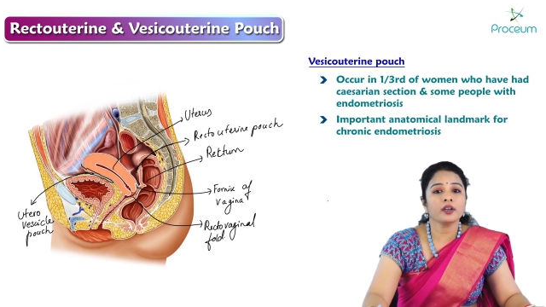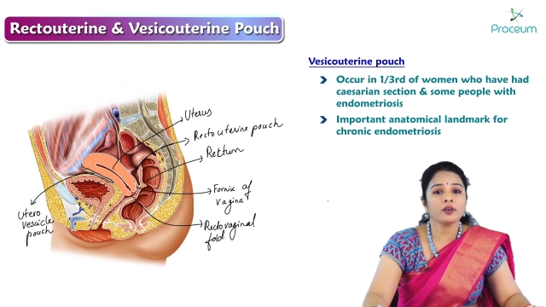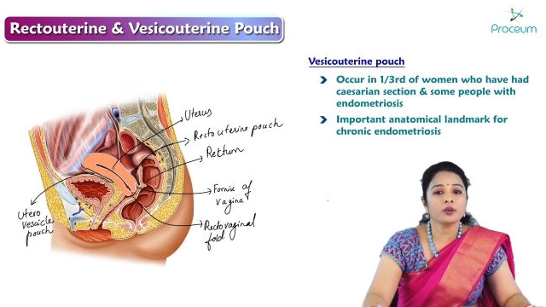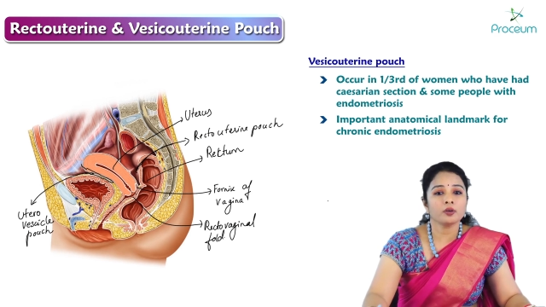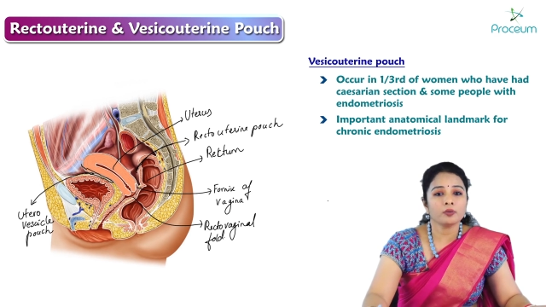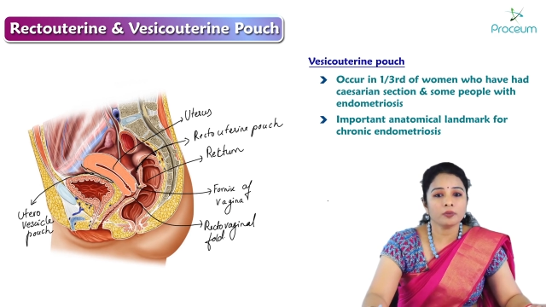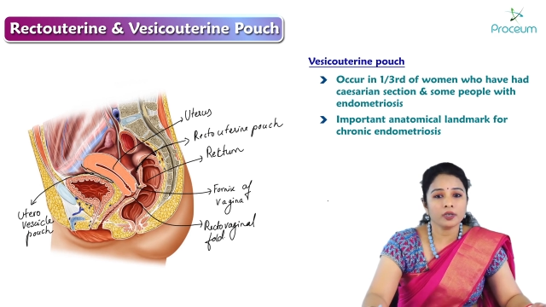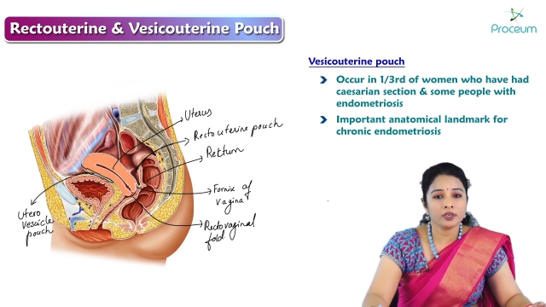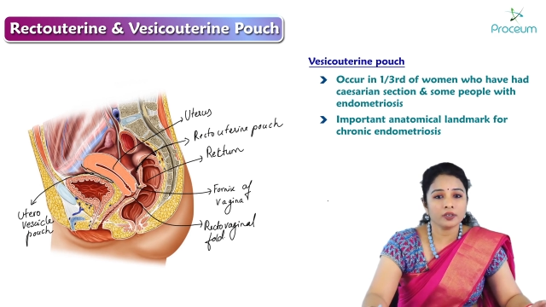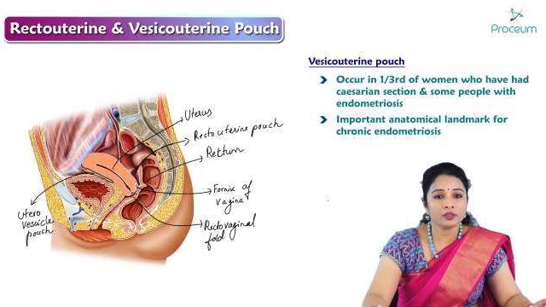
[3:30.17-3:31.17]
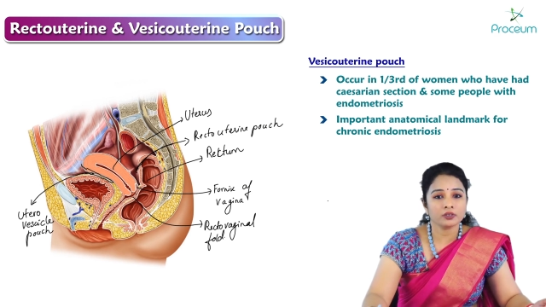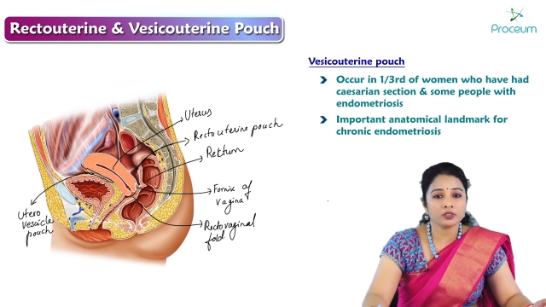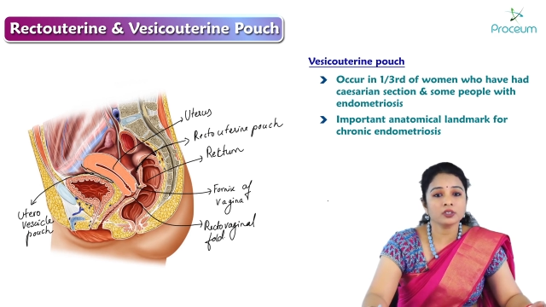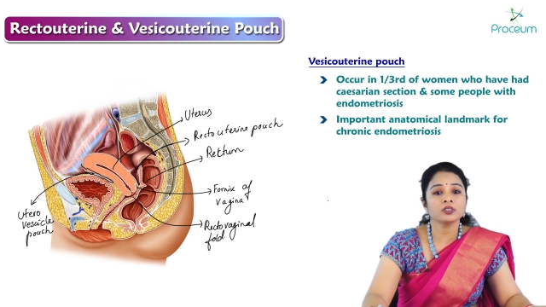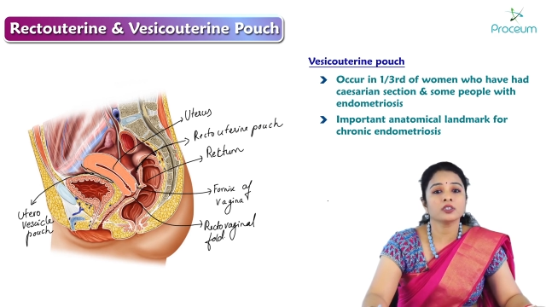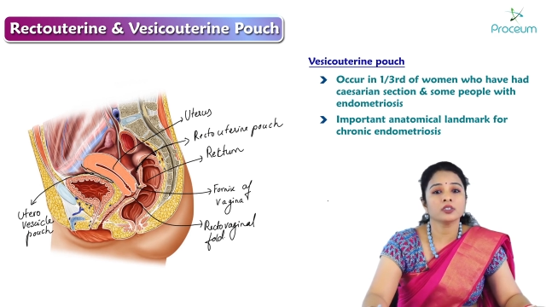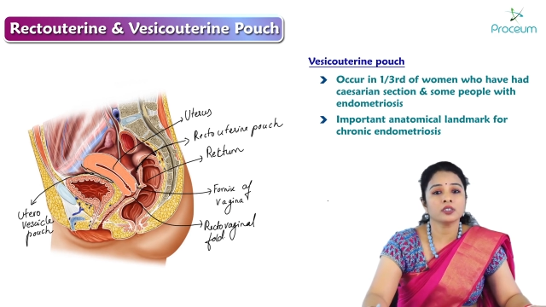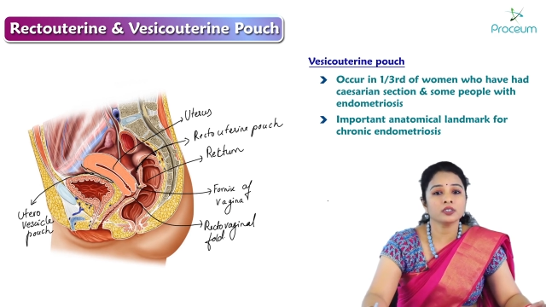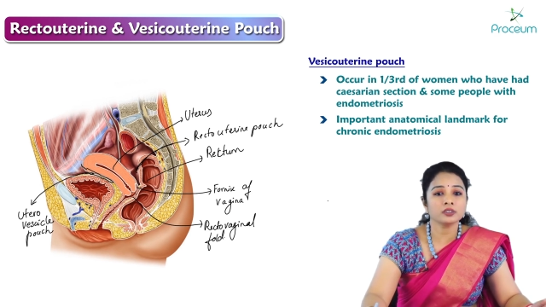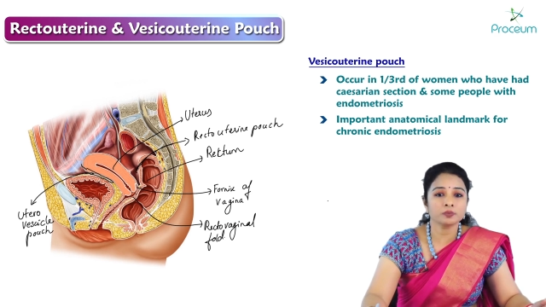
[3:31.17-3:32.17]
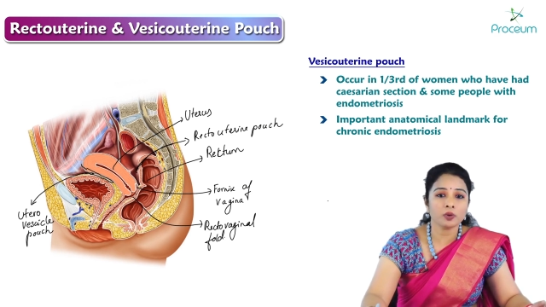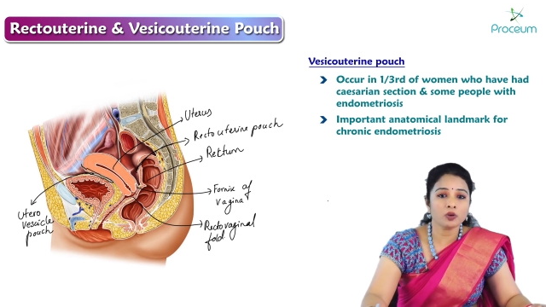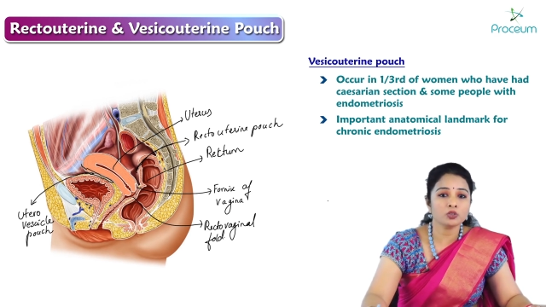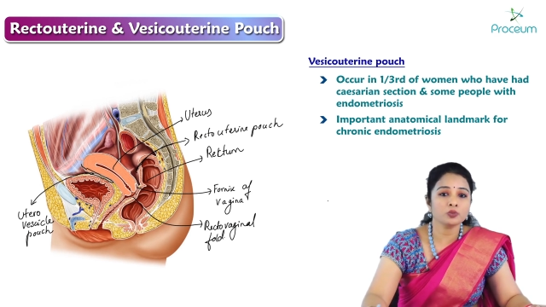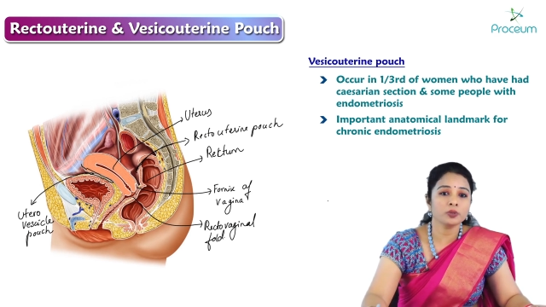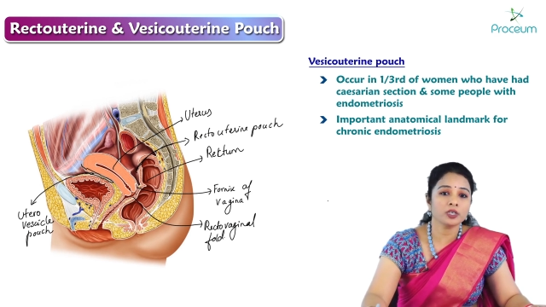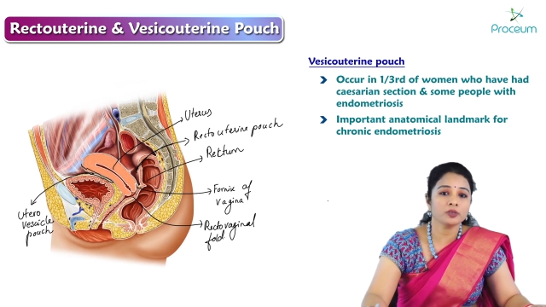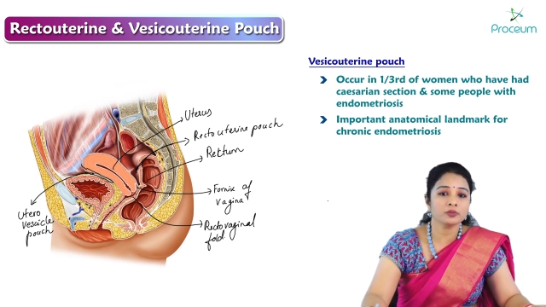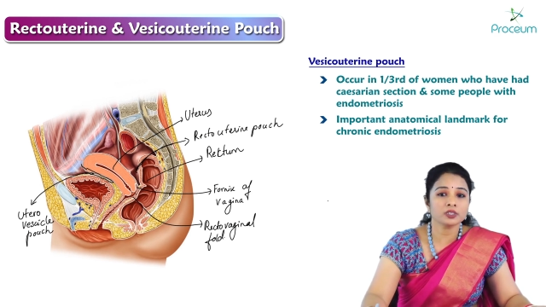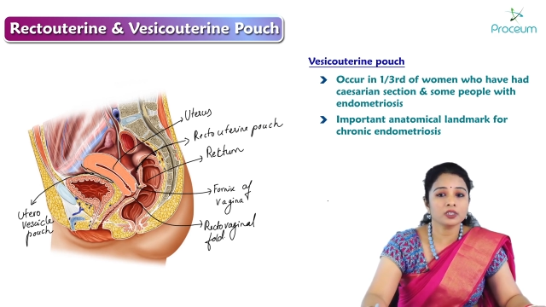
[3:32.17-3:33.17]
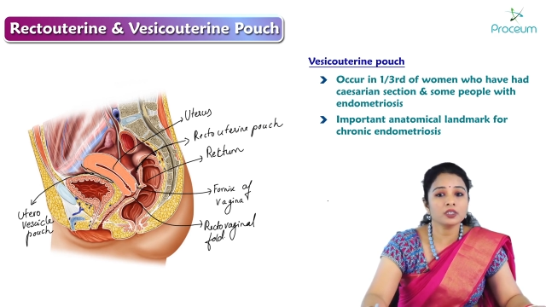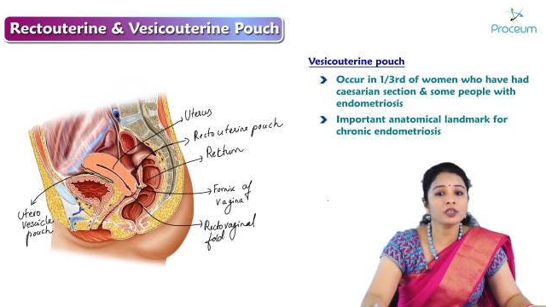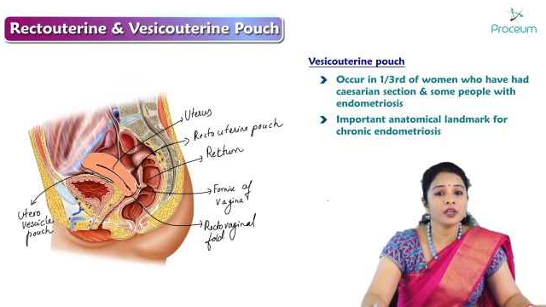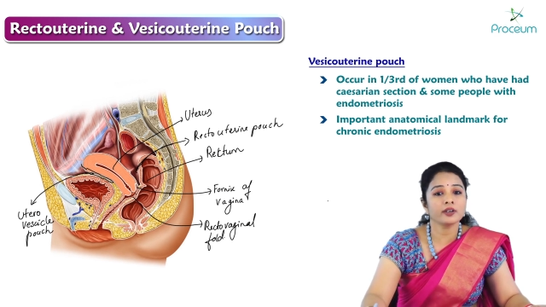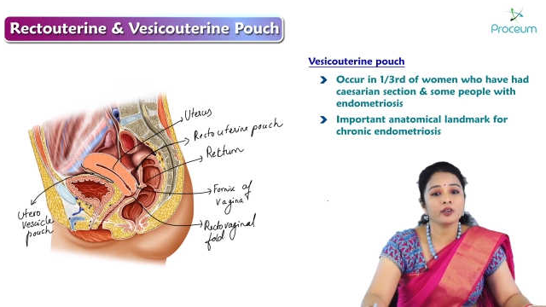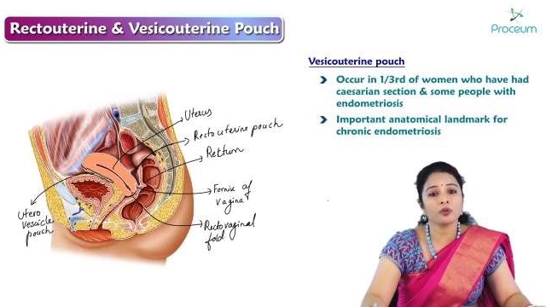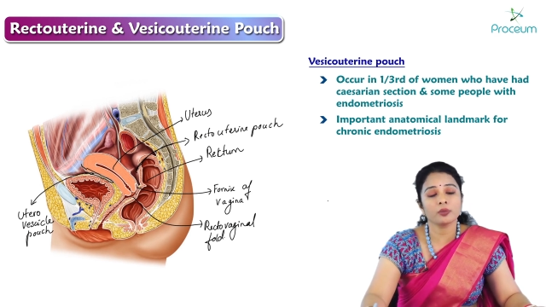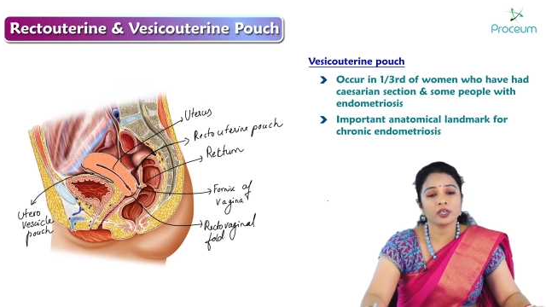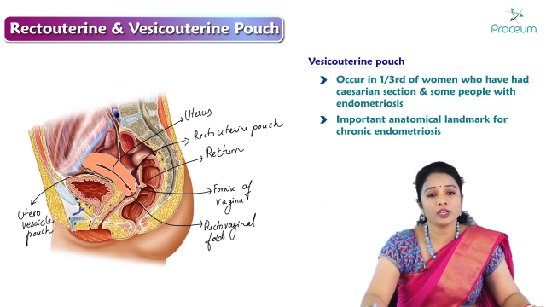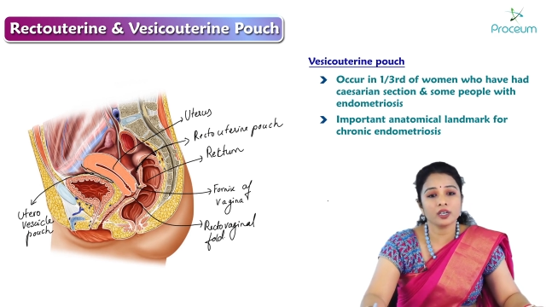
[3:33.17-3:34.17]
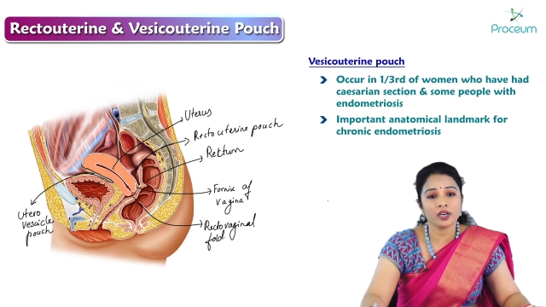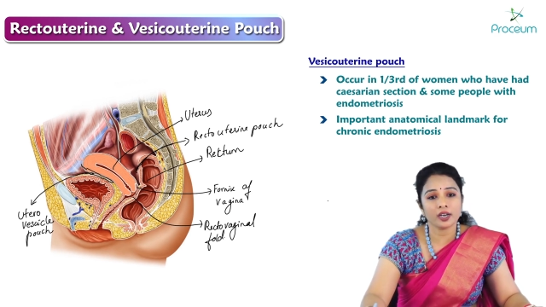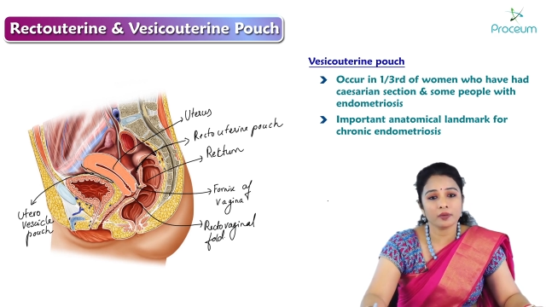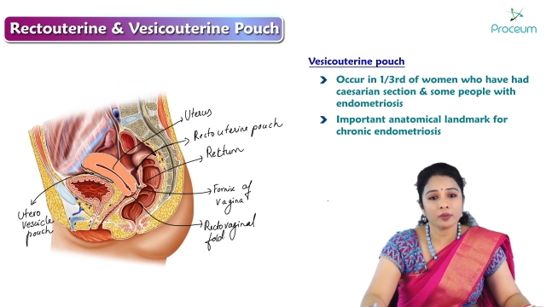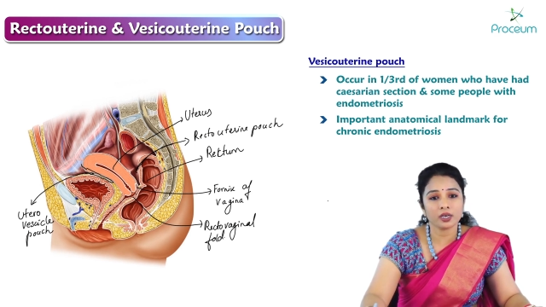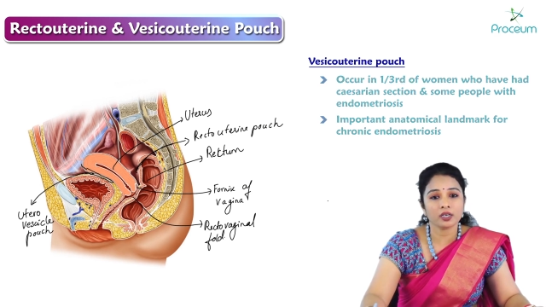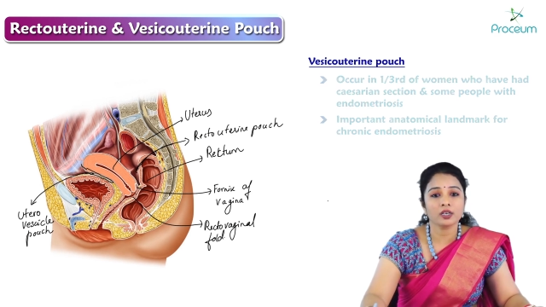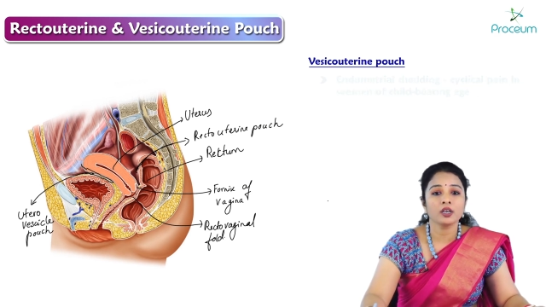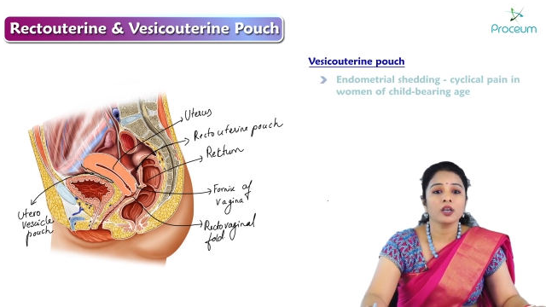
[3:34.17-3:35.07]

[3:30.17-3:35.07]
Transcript: endometriosis, this pouch becomes a anatomical landmark.